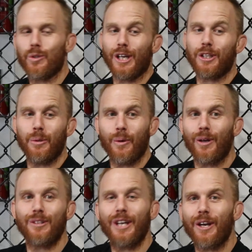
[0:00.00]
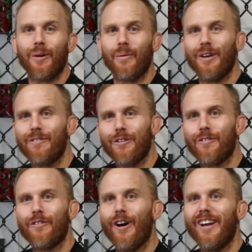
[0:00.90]
actually when I was cutting weight for
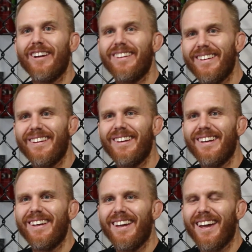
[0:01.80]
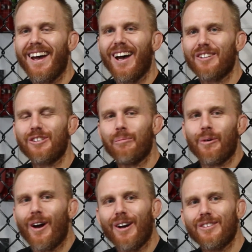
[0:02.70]
a fight
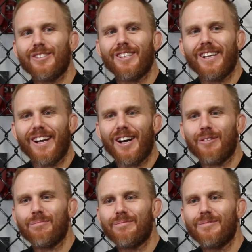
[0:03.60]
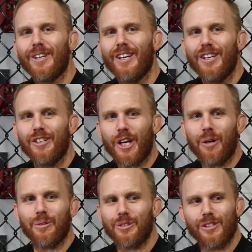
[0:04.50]
somewhere else, and
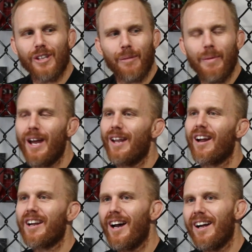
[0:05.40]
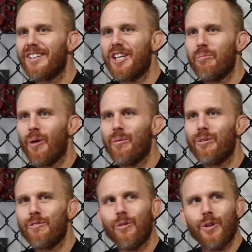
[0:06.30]
Jay was just like, man, I can't keep up
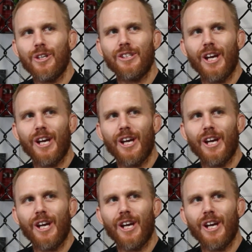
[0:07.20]
with all these